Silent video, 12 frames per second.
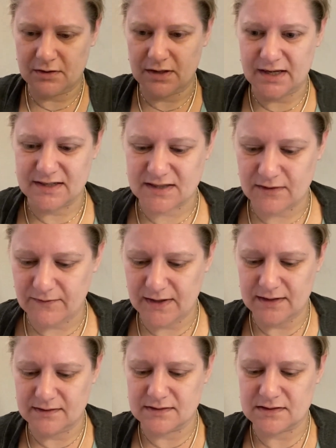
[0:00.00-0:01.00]

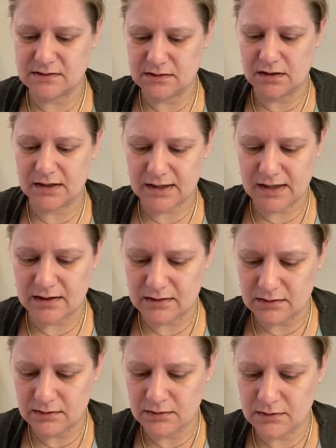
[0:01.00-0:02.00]
intervenes
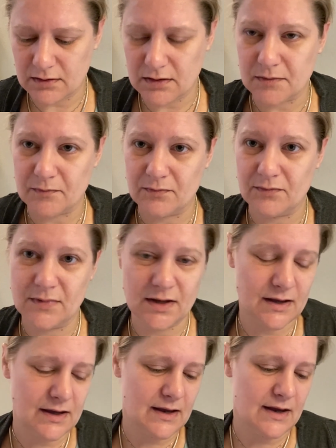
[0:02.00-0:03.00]
again.
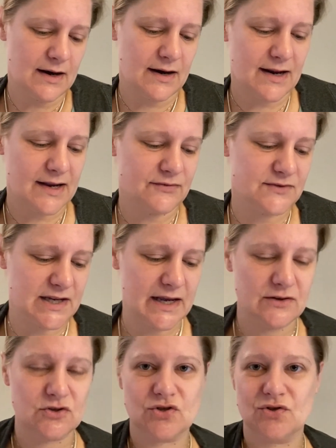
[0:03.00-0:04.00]
Life
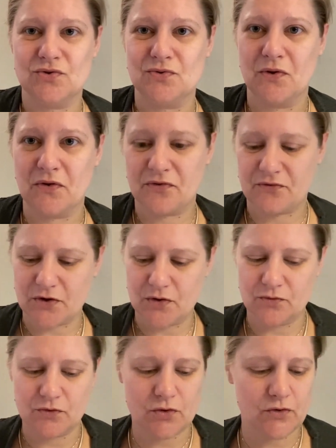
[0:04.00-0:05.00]
tends to
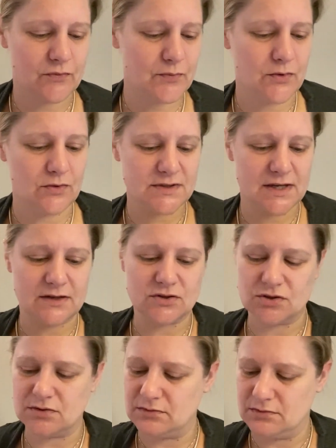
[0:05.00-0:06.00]
throw curveballs at
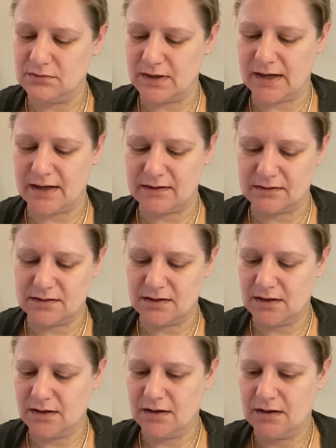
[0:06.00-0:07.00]
you, and
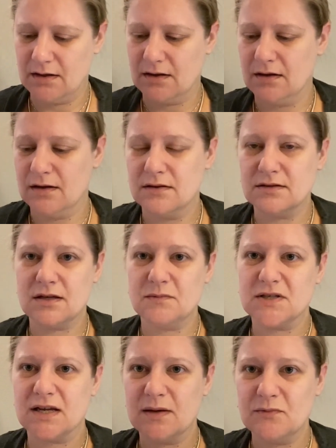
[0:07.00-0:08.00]

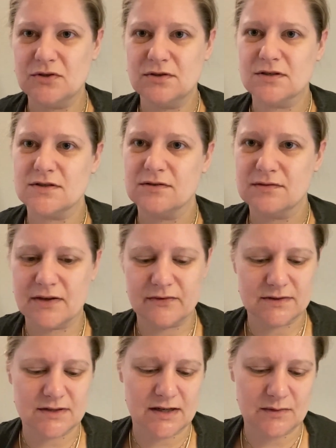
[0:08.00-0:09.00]
sometimes you just don't have the
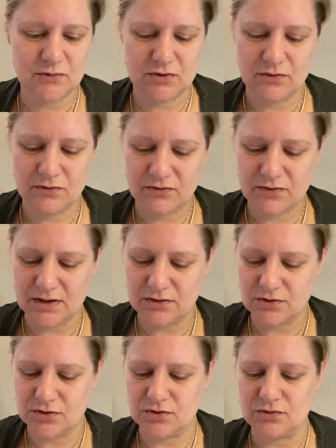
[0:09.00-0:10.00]
time you think
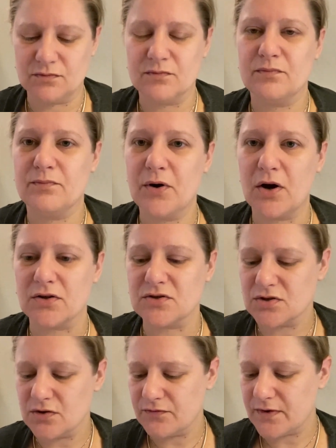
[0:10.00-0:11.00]
you do. But
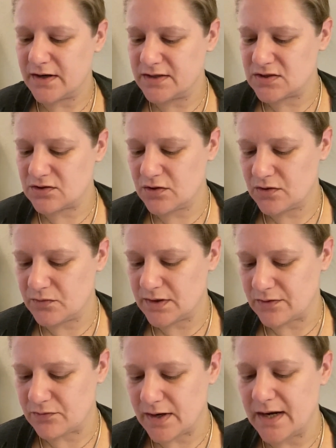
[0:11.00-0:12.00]
so far it's going really
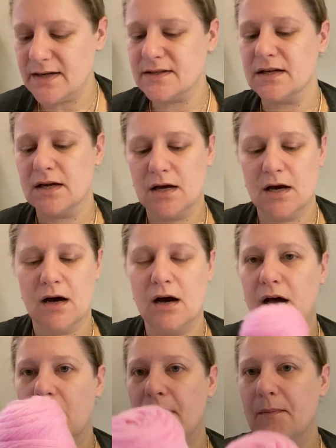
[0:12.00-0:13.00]
great.
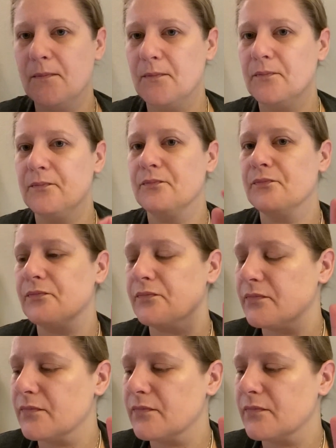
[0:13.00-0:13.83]
I'm